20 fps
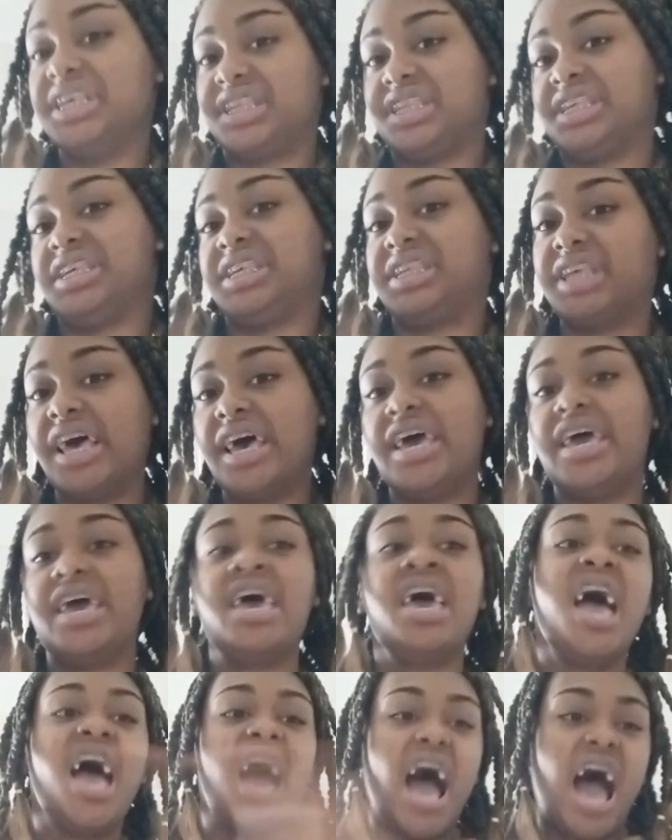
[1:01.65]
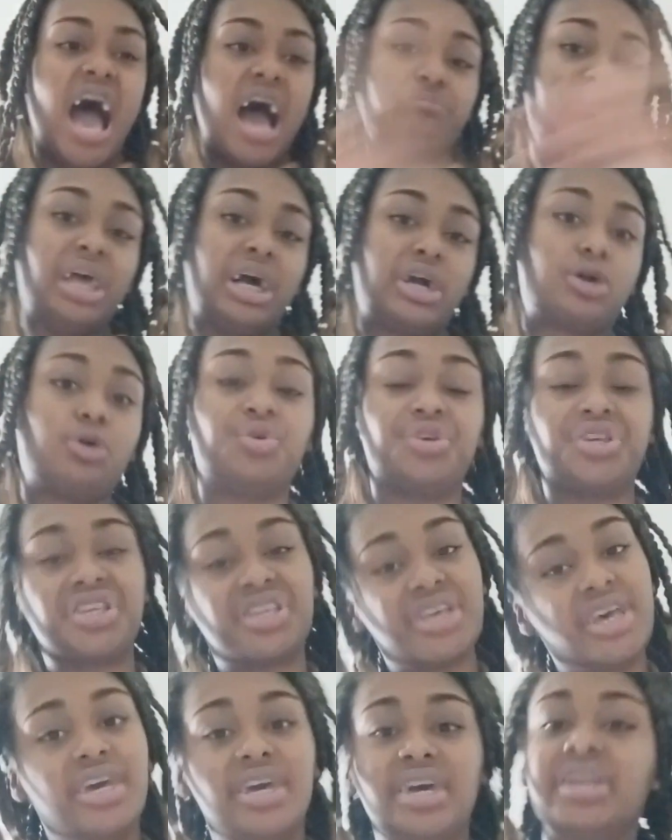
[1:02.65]
to say, I'm not going to
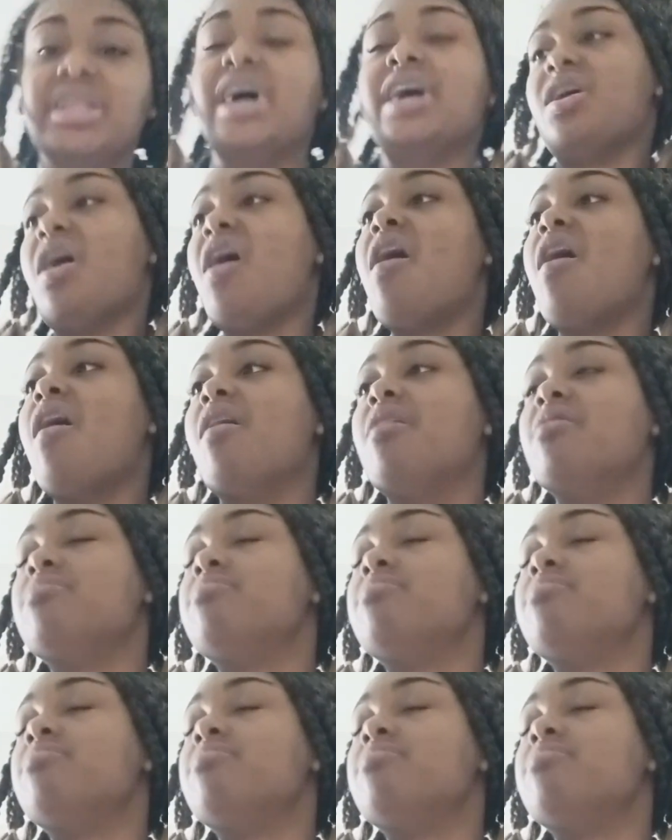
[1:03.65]
say it at all.